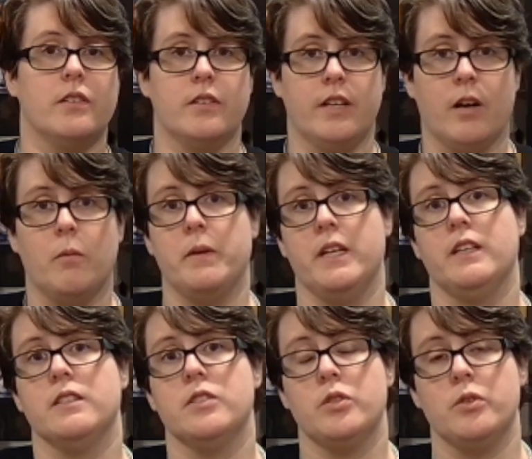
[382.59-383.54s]

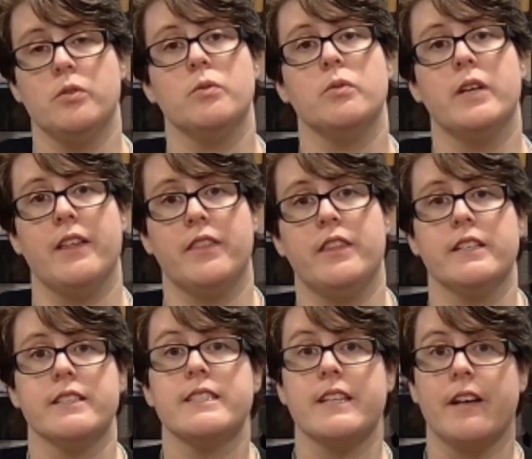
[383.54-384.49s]
helping to get
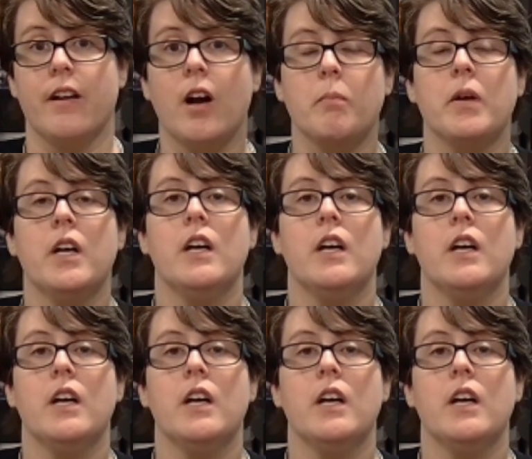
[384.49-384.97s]
things set up,